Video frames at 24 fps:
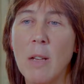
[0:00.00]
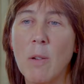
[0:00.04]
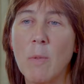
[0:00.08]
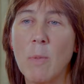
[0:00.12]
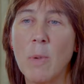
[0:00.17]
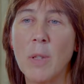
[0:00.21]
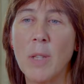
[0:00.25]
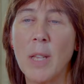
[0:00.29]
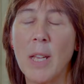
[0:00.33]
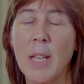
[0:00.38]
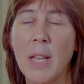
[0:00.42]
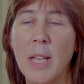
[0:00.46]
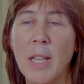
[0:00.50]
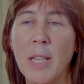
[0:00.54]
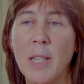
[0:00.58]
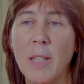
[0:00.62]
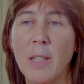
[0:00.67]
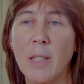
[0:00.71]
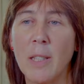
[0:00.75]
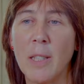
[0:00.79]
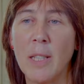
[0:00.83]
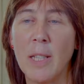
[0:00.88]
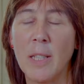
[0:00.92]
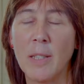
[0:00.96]
with a
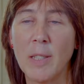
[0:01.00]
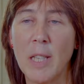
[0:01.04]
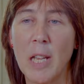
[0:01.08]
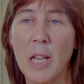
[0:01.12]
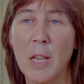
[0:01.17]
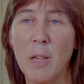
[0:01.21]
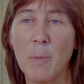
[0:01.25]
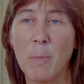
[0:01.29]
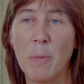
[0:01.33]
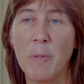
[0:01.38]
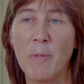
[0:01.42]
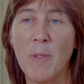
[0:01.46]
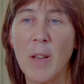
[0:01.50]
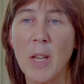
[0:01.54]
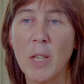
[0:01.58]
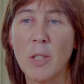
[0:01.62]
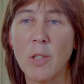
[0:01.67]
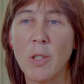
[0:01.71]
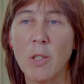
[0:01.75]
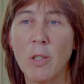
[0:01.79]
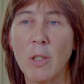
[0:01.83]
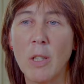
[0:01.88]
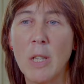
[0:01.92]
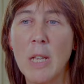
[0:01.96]
healthcare
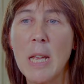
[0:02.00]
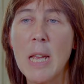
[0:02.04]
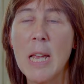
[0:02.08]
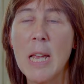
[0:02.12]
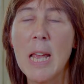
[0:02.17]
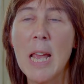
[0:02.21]
professional,